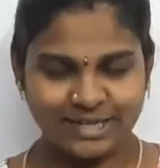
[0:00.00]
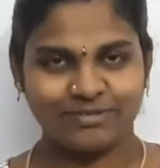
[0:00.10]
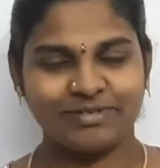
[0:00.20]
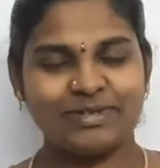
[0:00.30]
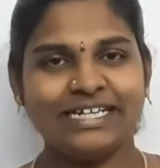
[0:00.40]

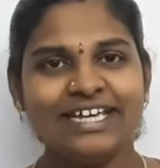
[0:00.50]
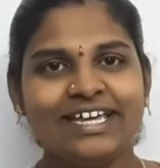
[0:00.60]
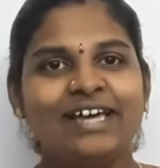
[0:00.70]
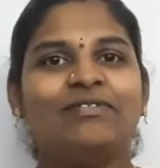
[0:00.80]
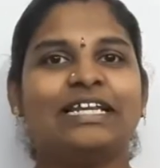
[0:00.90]
everybody,
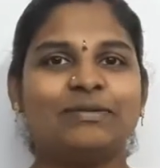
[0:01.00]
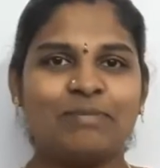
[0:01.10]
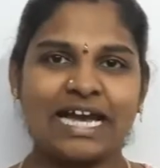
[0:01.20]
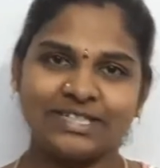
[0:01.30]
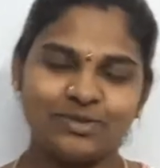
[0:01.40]
welcome
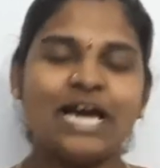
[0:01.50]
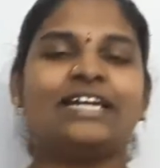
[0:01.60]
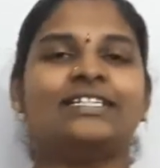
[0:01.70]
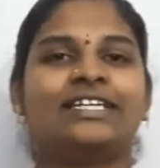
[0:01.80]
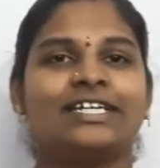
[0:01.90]
back to
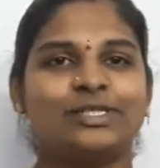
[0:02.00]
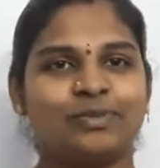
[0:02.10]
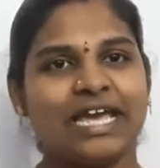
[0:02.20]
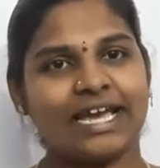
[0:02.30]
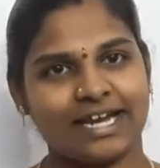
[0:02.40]
Anantha
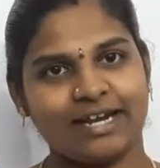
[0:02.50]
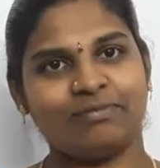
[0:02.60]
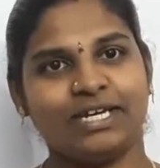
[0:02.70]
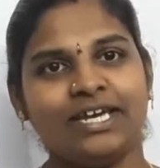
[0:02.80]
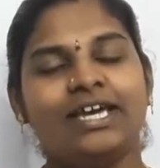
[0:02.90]
Lakshmi
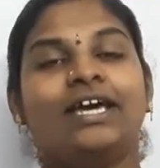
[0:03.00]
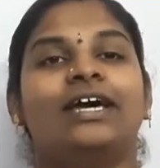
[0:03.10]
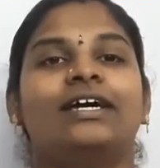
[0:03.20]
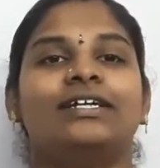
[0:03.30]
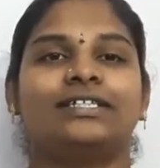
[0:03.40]
Academy.
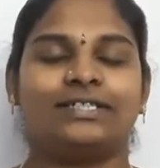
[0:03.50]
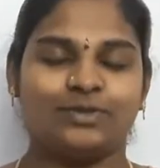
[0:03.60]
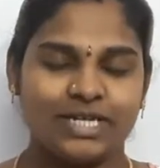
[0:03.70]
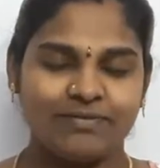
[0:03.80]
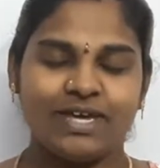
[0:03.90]

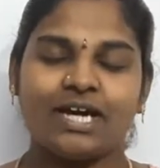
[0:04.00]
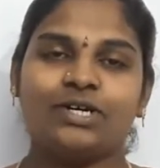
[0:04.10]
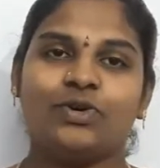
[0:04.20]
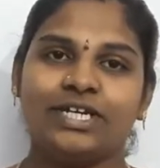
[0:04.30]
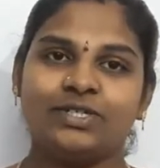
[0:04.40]
Today we are
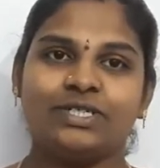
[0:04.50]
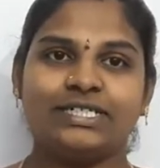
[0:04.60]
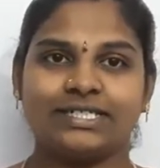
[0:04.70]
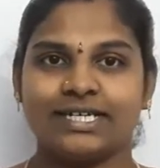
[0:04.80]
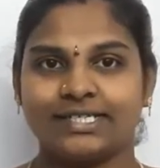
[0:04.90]
going to
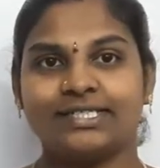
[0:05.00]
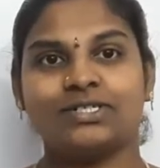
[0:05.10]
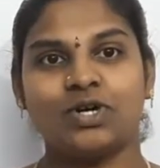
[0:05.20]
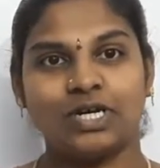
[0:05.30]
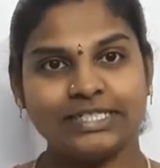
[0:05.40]
discuss the
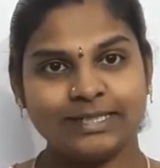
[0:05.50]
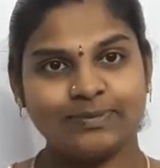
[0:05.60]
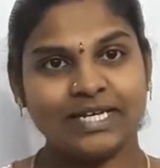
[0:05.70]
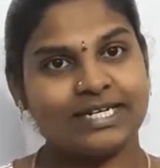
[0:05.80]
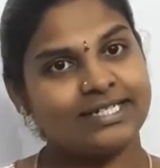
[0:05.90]
concept
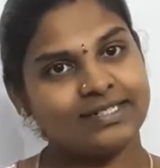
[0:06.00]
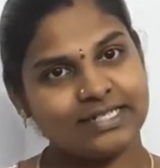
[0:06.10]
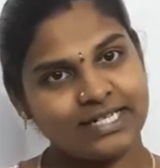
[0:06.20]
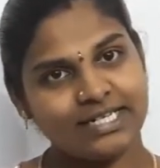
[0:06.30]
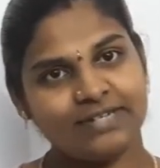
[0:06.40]
that is
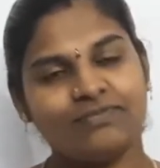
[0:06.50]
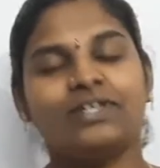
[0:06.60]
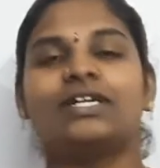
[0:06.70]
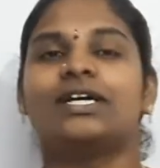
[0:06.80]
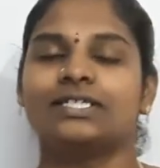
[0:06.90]
needed
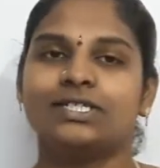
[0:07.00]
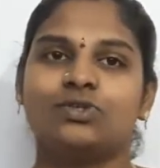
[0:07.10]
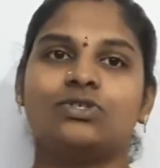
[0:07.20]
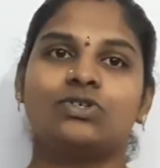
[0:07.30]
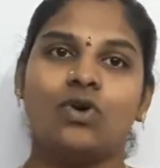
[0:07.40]
for us to
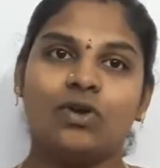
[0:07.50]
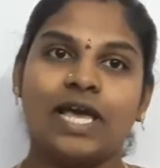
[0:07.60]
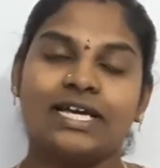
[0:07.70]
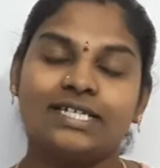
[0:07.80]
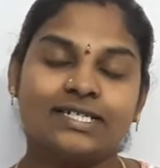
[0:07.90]
solve
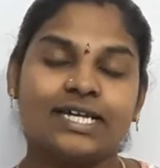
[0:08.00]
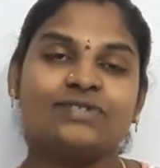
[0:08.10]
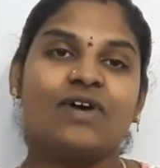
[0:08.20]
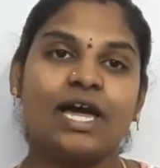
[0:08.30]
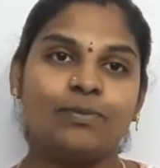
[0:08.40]
exercise
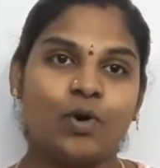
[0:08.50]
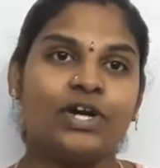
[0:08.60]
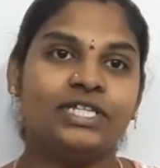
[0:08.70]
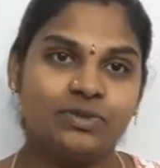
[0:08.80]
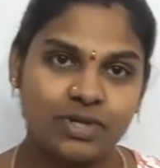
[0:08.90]

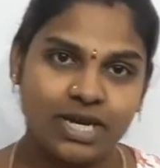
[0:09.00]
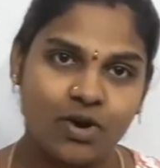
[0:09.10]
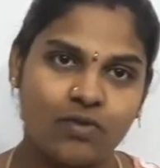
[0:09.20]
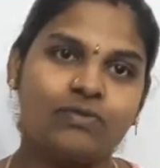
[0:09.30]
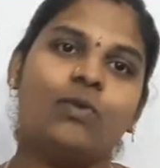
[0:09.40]
5.3
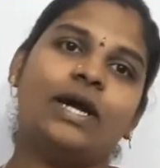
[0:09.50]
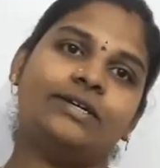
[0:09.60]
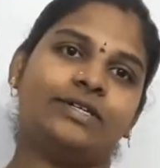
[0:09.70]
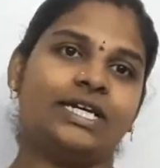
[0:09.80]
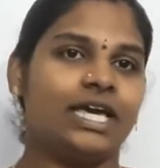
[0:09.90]
of
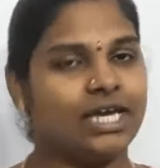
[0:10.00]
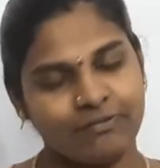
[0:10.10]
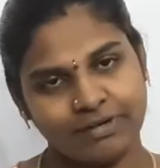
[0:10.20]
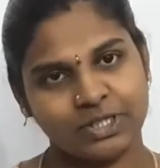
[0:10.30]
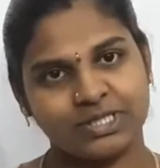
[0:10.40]
quadratic
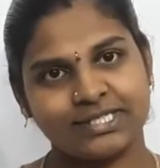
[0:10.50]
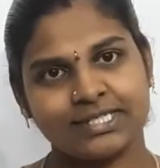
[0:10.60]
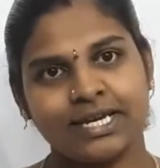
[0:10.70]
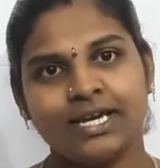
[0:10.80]
equations.